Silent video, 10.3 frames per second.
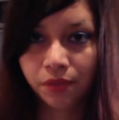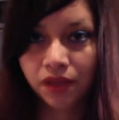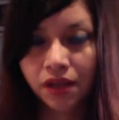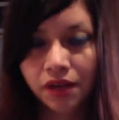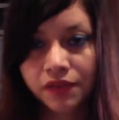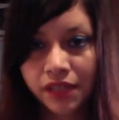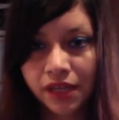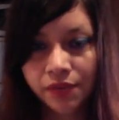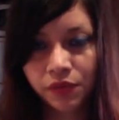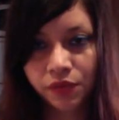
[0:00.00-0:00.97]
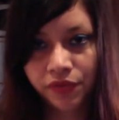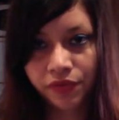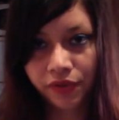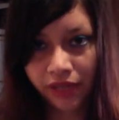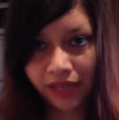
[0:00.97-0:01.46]
A lot of times we
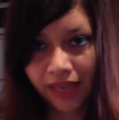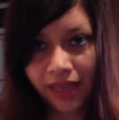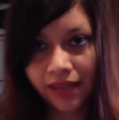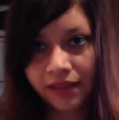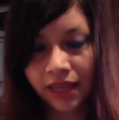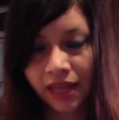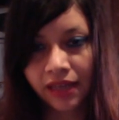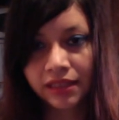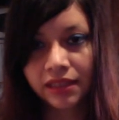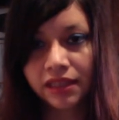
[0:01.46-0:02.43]
forget that